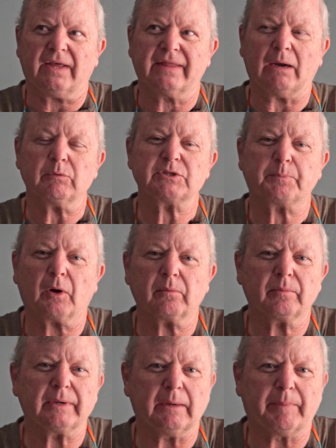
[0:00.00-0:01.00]
That was
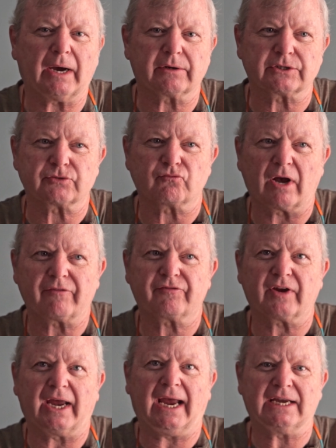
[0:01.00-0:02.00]
probably about as
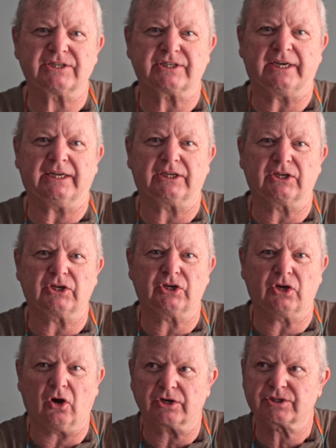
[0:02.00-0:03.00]
rough as it
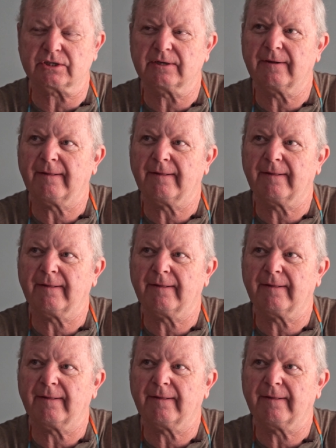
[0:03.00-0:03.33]
got.